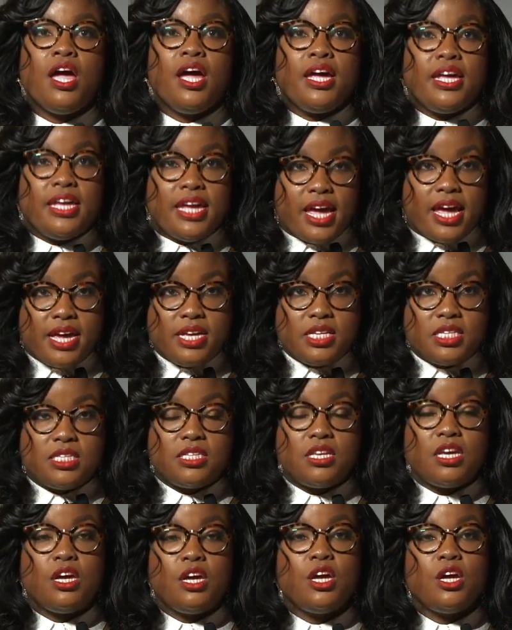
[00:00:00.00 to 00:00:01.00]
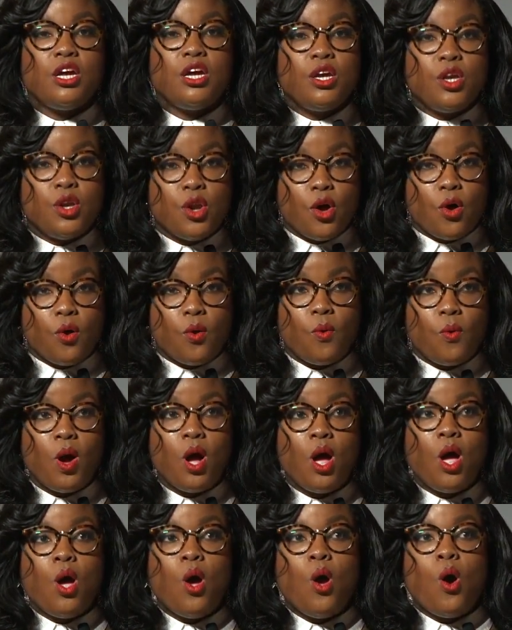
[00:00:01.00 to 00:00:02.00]
yes, no,
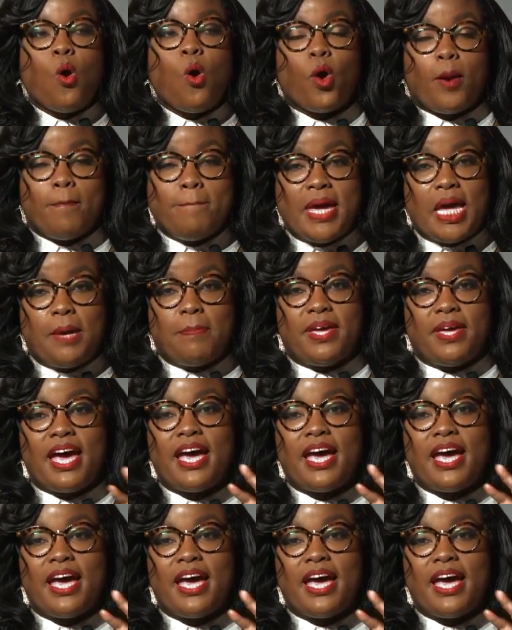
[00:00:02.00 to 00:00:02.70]
or maybe.